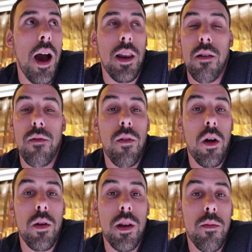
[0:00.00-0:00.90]
I love
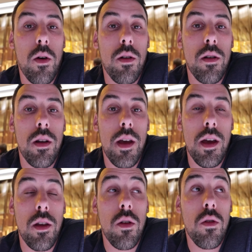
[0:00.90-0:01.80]
following him on
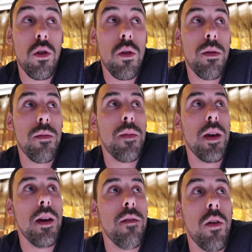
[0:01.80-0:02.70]
YouTube,
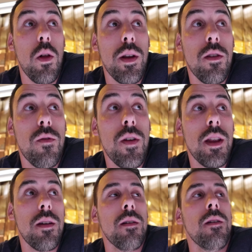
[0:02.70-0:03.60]
following his feed.